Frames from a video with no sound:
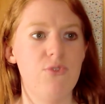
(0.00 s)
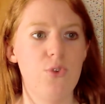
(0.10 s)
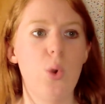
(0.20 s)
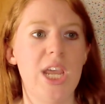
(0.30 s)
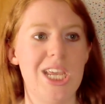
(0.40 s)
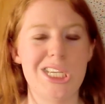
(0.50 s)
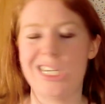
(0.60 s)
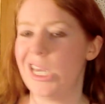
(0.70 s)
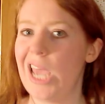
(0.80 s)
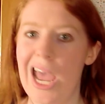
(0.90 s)
falling into
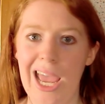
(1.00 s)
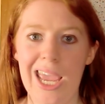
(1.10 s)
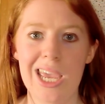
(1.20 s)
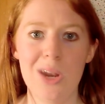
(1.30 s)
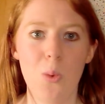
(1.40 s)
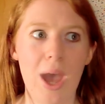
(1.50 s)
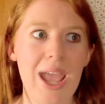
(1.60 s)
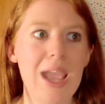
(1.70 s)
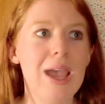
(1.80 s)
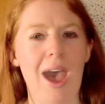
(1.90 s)
decay in a
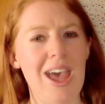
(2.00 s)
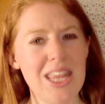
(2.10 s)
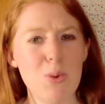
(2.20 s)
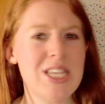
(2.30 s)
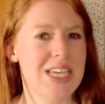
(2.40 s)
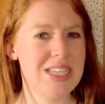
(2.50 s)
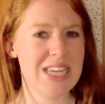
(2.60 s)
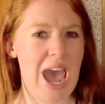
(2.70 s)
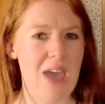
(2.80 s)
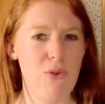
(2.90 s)
way. And that was
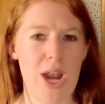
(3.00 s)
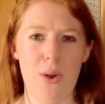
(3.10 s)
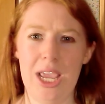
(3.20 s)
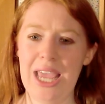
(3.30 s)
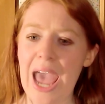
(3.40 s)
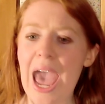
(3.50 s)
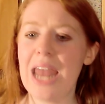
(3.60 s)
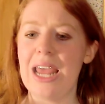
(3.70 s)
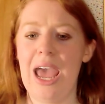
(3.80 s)
hinted at every now and again,